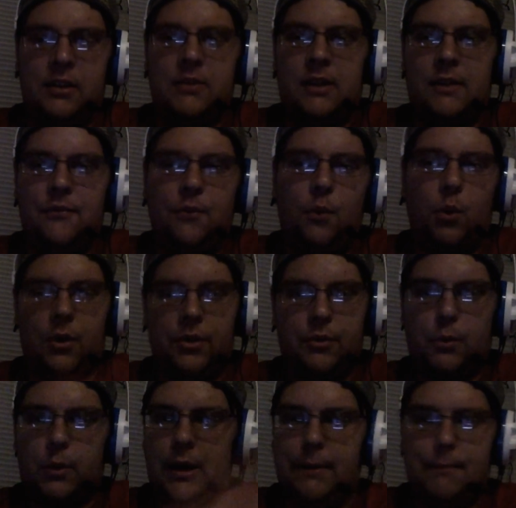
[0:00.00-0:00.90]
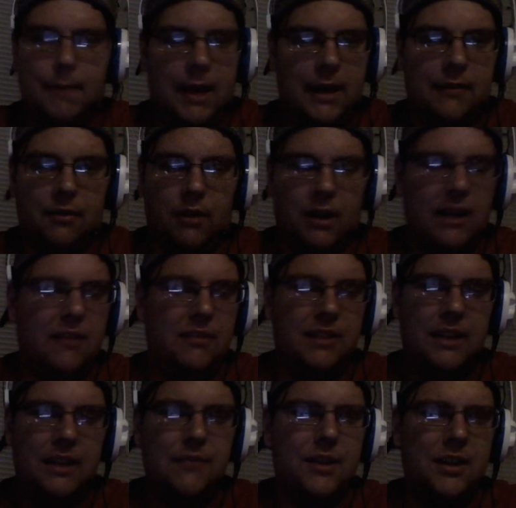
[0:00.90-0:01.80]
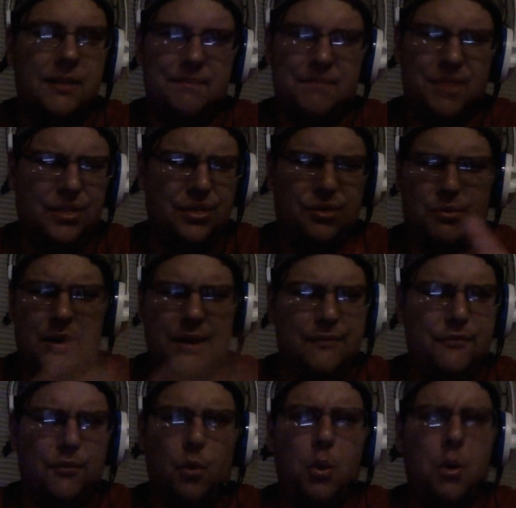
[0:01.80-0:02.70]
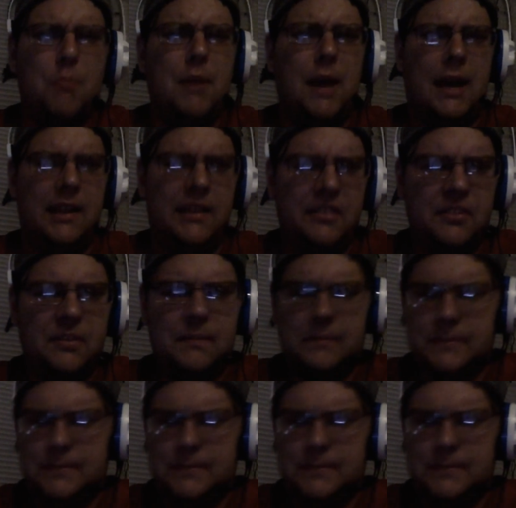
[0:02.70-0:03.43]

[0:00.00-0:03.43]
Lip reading: That 4-3 base, or hell, even a 3-4 base.